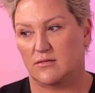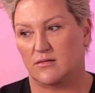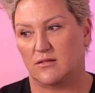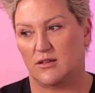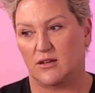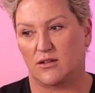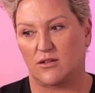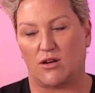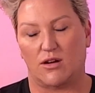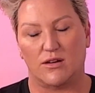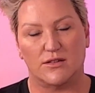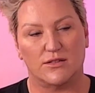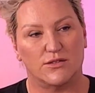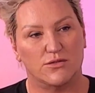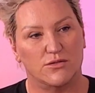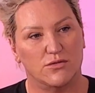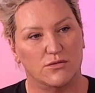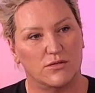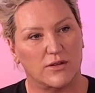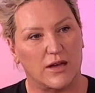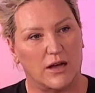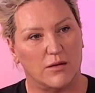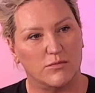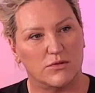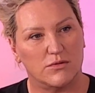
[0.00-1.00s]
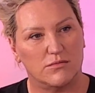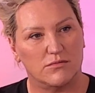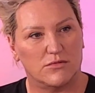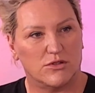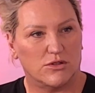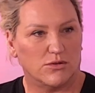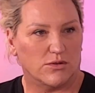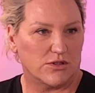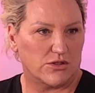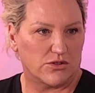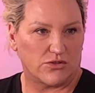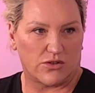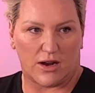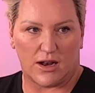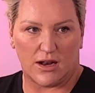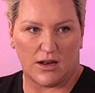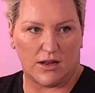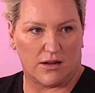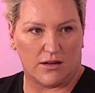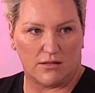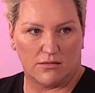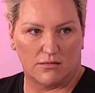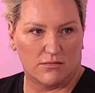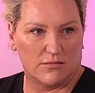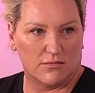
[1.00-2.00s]
the guys who come to
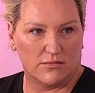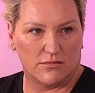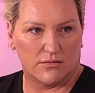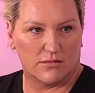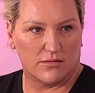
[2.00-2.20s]
Australia